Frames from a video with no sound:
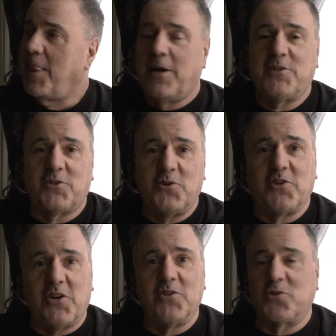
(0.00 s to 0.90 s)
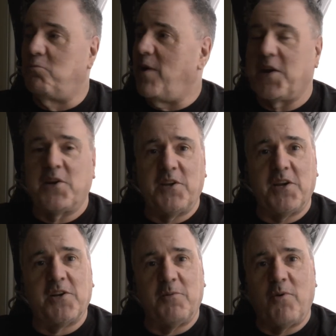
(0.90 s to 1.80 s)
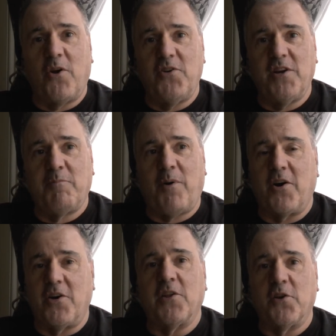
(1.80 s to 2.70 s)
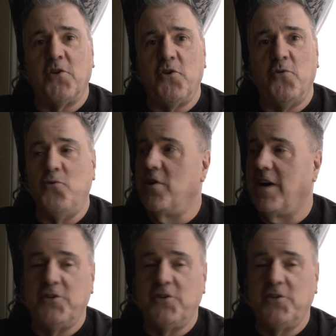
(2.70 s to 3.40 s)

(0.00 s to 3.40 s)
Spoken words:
and stood there and just waited to come round to a part that I knew